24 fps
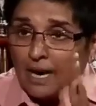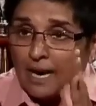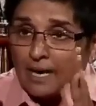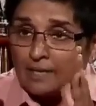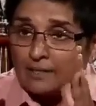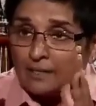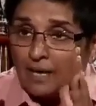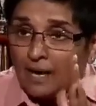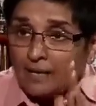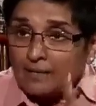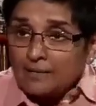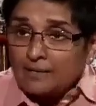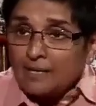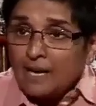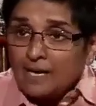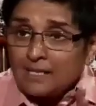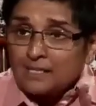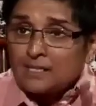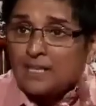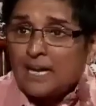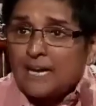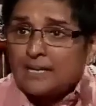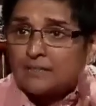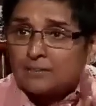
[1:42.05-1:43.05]
and
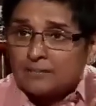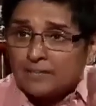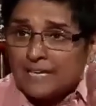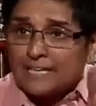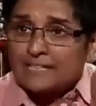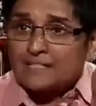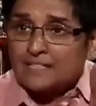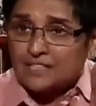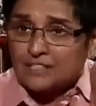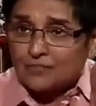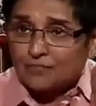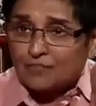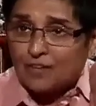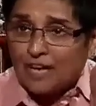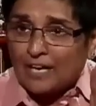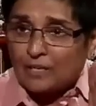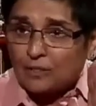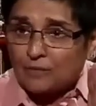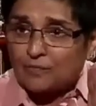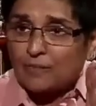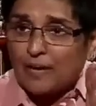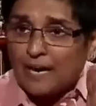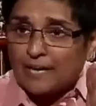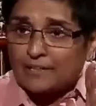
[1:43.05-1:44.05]
Anna's had raised this
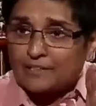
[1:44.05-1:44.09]
flag of